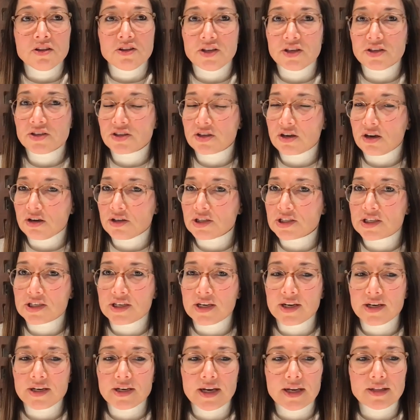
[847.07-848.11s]

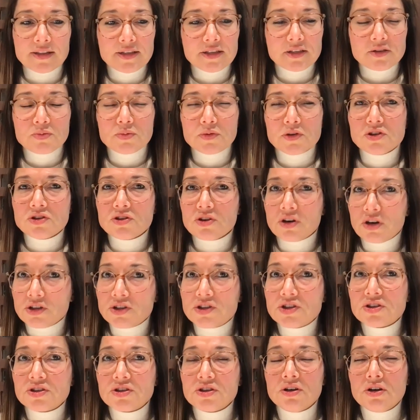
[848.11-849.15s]
discussing that this was
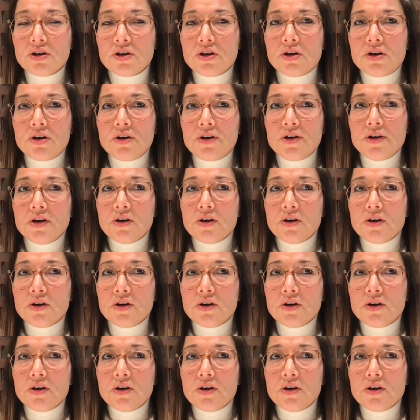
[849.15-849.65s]
such uh,